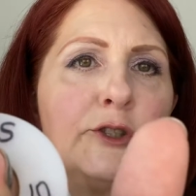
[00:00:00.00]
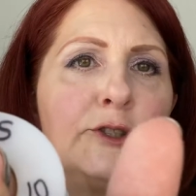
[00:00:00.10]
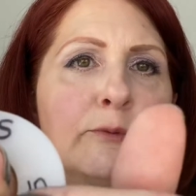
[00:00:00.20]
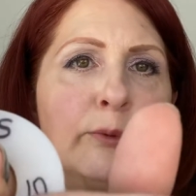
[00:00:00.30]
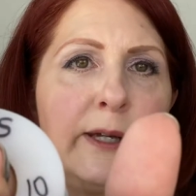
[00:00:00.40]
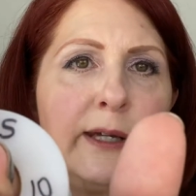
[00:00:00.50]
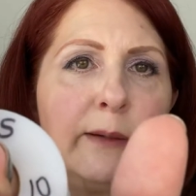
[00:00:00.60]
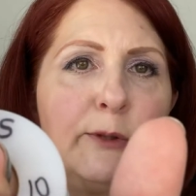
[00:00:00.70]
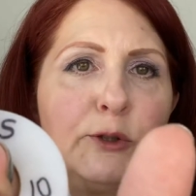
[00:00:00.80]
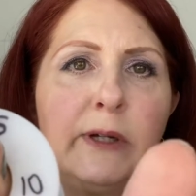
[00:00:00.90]
ring
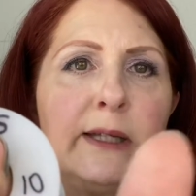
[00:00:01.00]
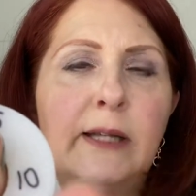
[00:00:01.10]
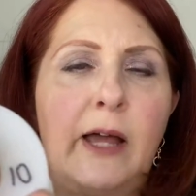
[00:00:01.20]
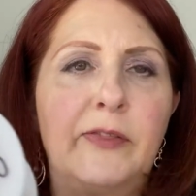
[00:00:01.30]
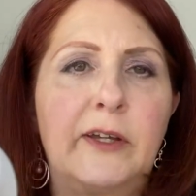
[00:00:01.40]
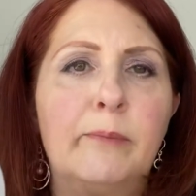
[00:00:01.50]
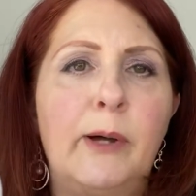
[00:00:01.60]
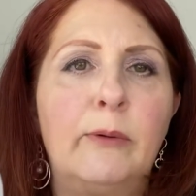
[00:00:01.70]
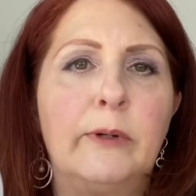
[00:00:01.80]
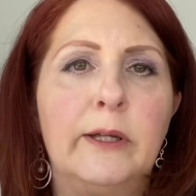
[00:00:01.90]
in between, not the
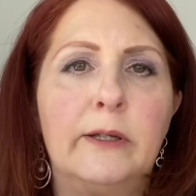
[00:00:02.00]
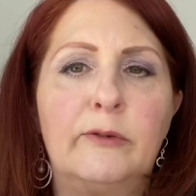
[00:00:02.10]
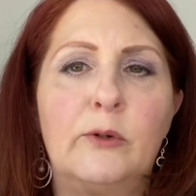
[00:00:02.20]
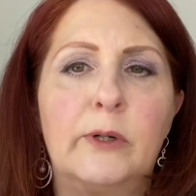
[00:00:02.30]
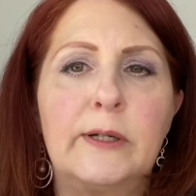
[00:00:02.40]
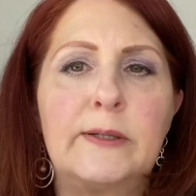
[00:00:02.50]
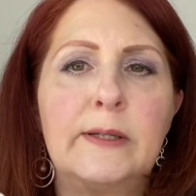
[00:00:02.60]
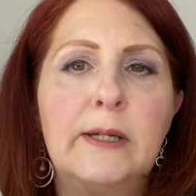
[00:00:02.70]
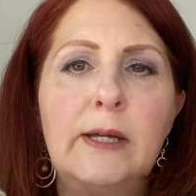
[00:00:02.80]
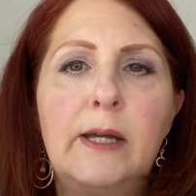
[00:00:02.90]
component, of course.
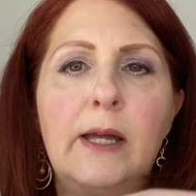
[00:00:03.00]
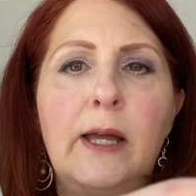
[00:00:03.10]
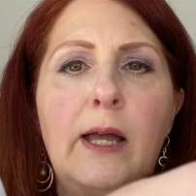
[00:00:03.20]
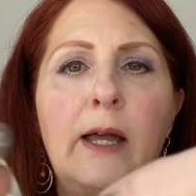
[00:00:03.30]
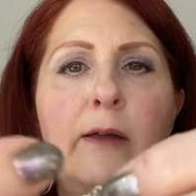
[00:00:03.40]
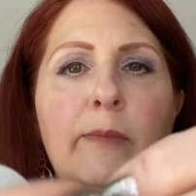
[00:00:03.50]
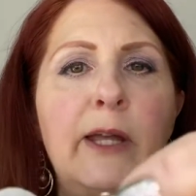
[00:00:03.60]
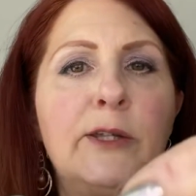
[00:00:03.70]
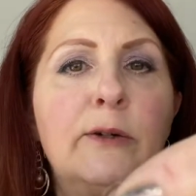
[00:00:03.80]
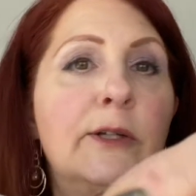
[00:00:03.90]

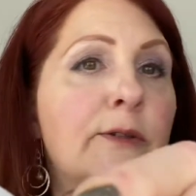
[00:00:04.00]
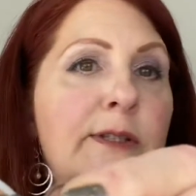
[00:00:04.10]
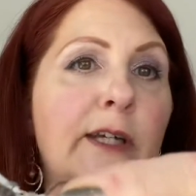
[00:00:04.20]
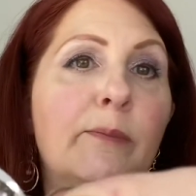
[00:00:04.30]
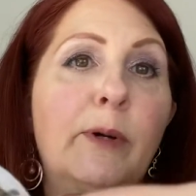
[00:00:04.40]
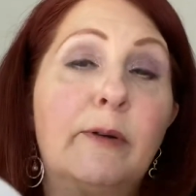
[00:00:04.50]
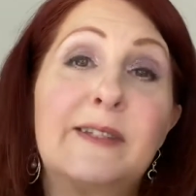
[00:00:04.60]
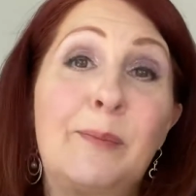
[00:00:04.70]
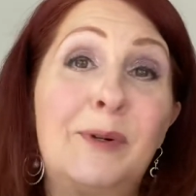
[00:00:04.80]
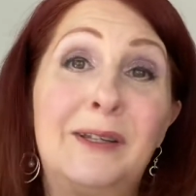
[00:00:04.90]
And you could use the component
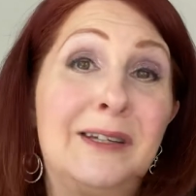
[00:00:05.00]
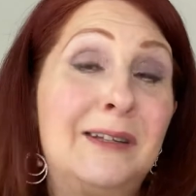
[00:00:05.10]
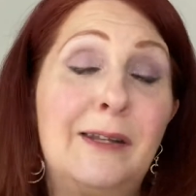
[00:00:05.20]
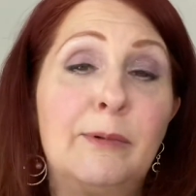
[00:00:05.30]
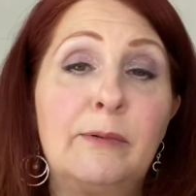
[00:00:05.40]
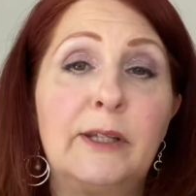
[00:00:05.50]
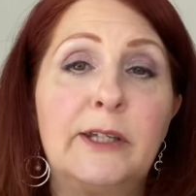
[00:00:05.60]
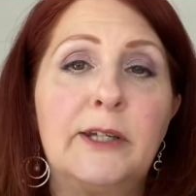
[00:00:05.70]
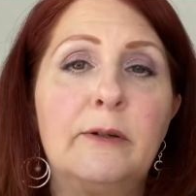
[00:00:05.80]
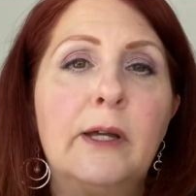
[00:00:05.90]
separately. They'd be really
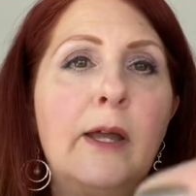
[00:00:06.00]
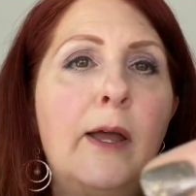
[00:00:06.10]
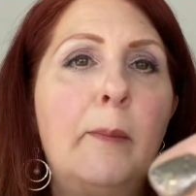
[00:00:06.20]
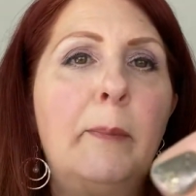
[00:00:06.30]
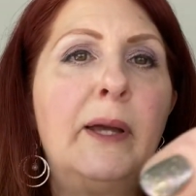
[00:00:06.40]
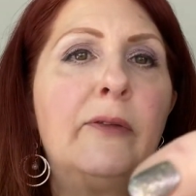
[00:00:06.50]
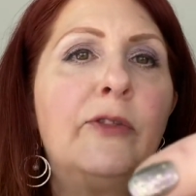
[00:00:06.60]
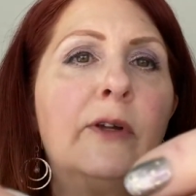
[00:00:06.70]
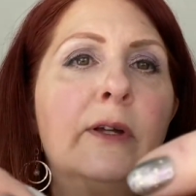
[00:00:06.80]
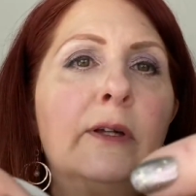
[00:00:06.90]
cute. But
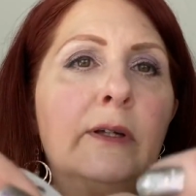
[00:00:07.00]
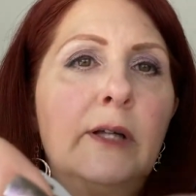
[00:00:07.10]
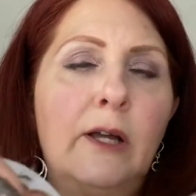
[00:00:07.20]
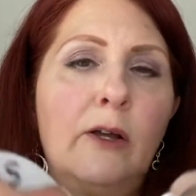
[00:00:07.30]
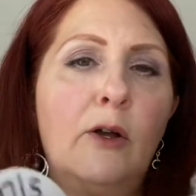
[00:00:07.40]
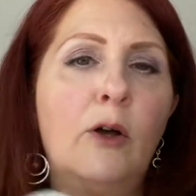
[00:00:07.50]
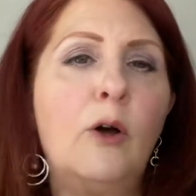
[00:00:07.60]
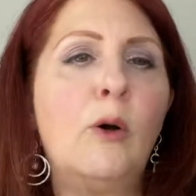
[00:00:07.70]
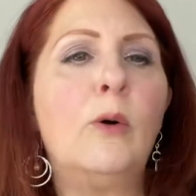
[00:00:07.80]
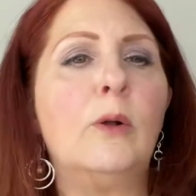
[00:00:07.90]
the
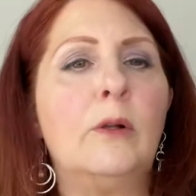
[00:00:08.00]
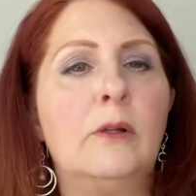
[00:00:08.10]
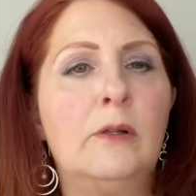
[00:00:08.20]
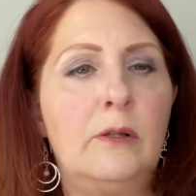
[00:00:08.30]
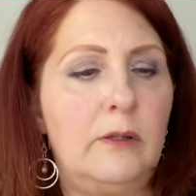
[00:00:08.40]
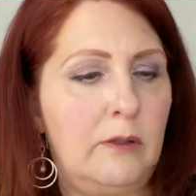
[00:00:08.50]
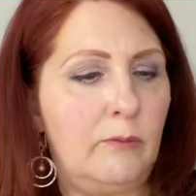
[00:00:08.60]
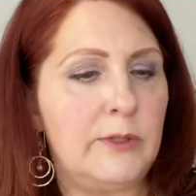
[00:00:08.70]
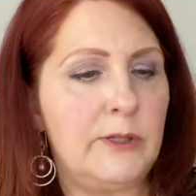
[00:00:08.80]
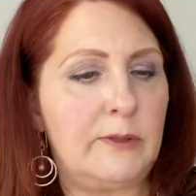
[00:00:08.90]
hole,
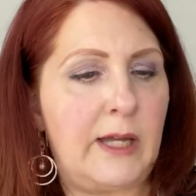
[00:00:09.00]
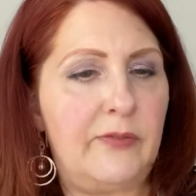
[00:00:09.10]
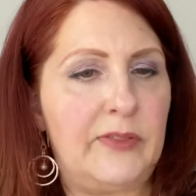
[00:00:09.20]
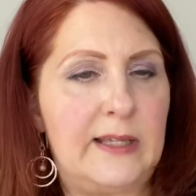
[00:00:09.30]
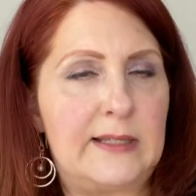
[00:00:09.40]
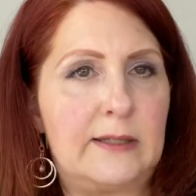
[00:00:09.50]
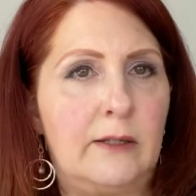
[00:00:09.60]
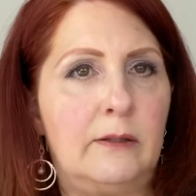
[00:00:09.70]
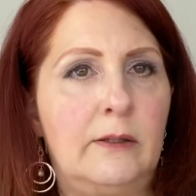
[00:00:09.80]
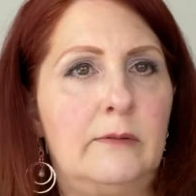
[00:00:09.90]
when you cut these
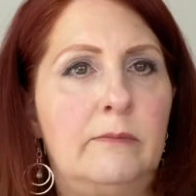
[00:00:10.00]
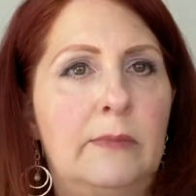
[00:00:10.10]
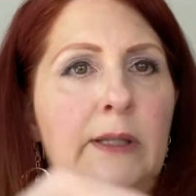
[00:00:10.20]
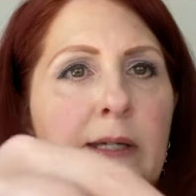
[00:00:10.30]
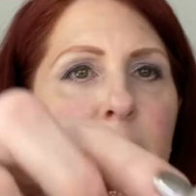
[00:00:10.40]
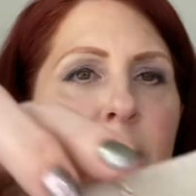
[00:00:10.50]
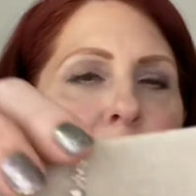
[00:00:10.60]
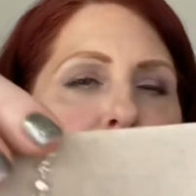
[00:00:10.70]
little links,